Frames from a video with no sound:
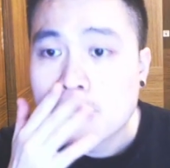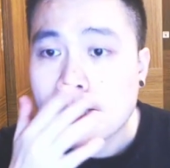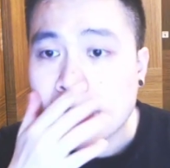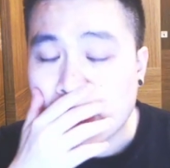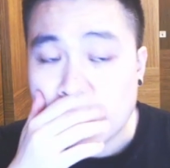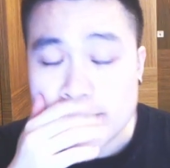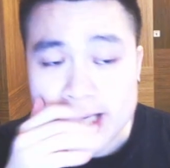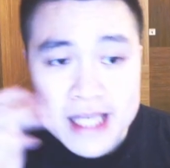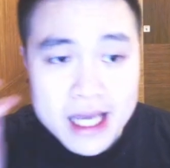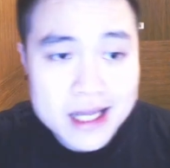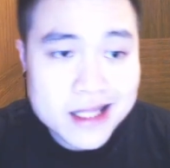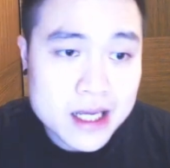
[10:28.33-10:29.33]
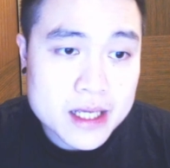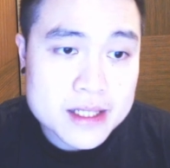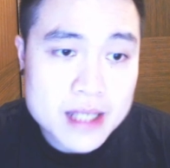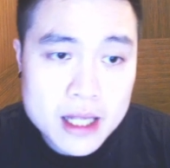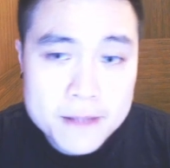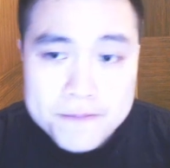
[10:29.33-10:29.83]
And the second thing is
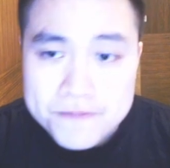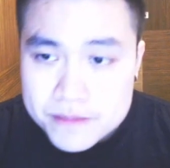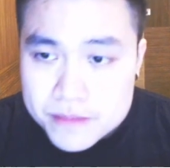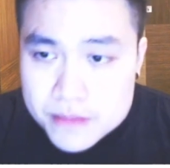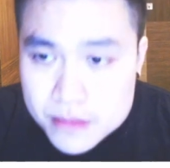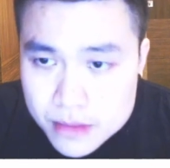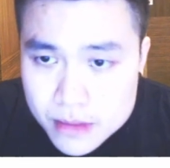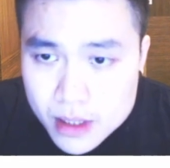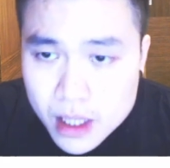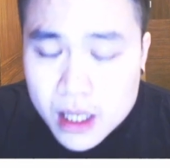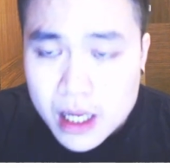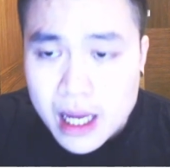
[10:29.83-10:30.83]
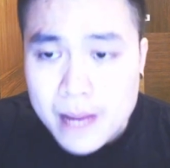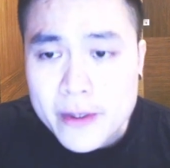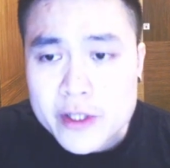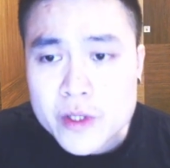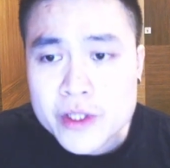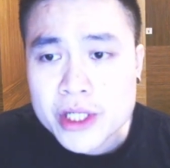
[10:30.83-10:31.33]
that I'm
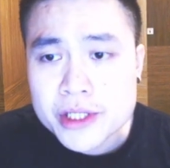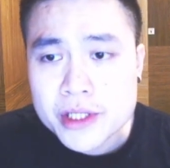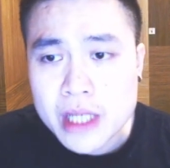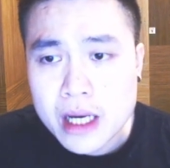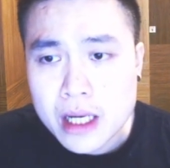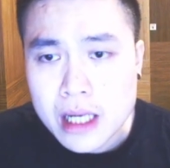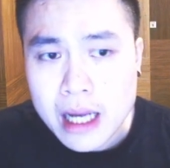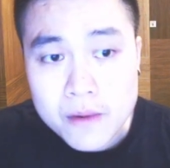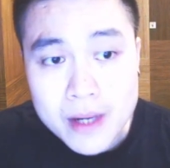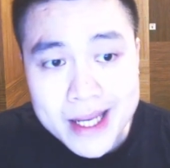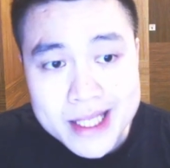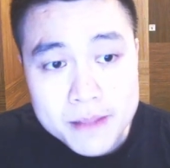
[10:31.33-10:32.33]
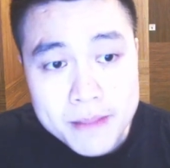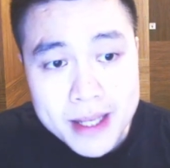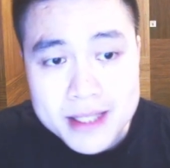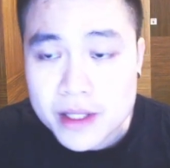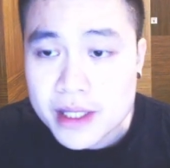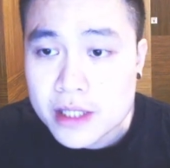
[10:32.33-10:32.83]
going to just calculate it
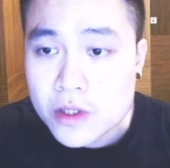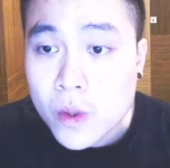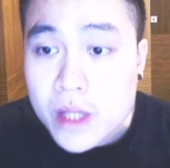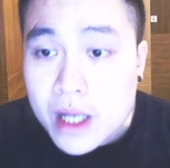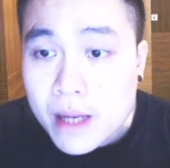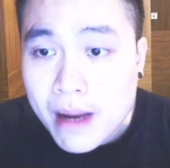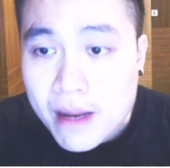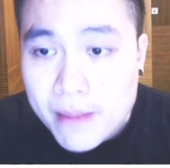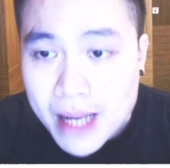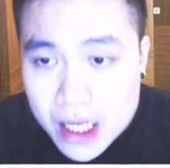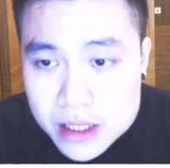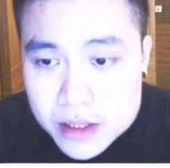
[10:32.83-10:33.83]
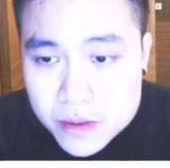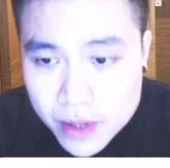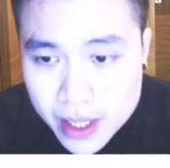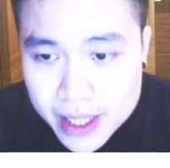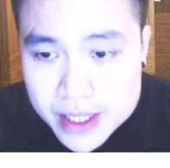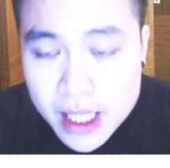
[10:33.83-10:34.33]
based on the total amount of cash
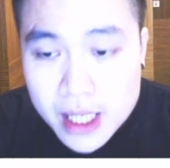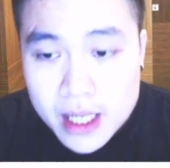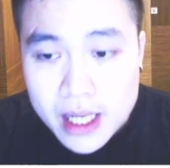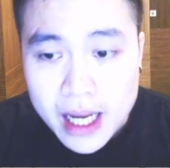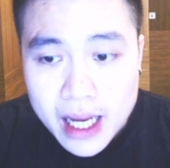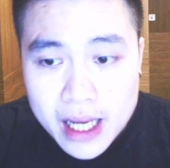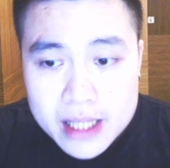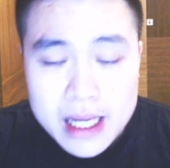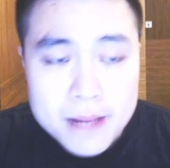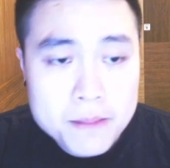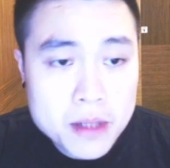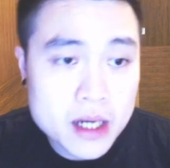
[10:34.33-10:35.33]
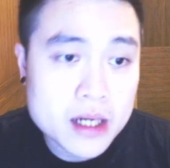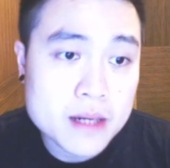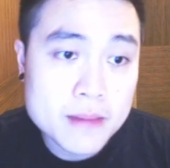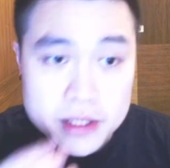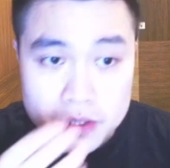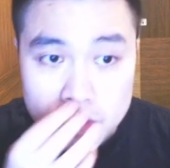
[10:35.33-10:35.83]
raised, and I'm kind
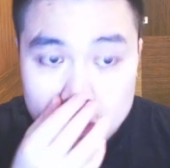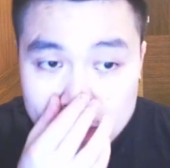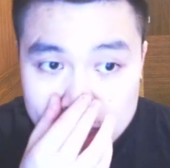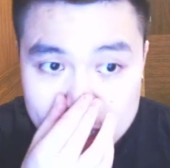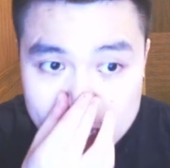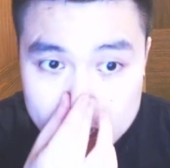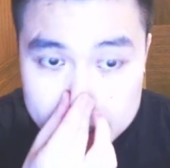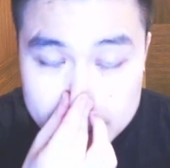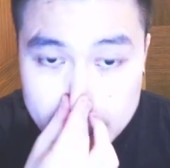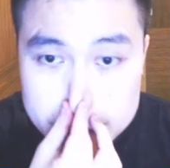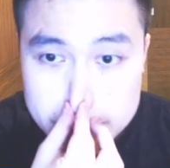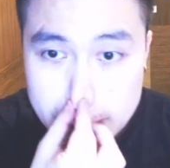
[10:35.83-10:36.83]
of assuming here that